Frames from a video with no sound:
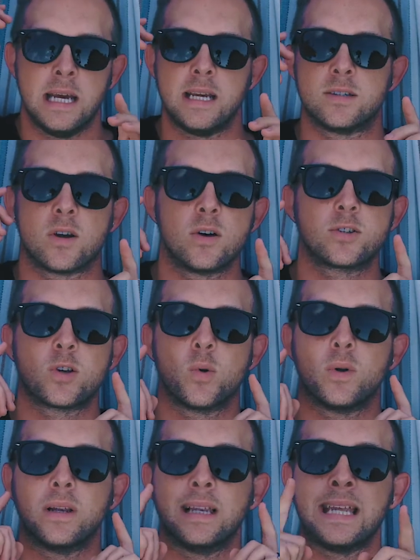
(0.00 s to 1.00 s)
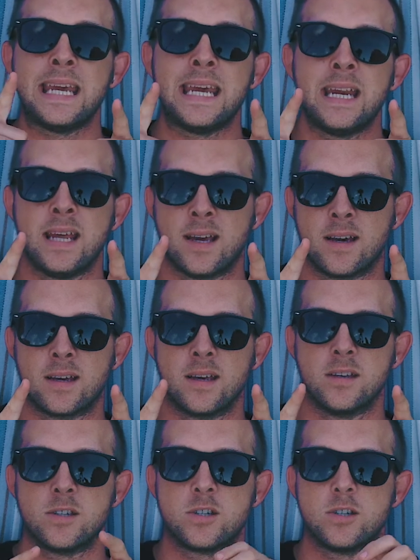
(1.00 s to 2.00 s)
He's also leaning
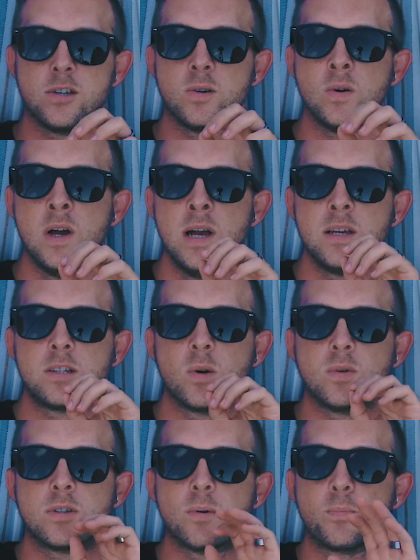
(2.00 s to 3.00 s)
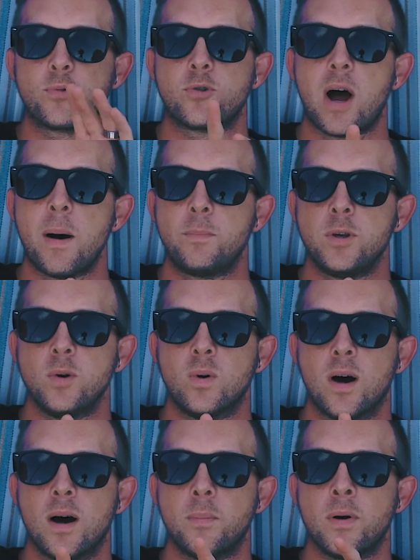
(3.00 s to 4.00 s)
against you so as to prop
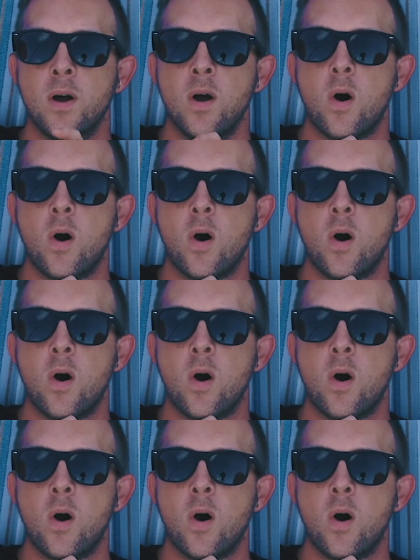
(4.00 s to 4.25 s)
you up,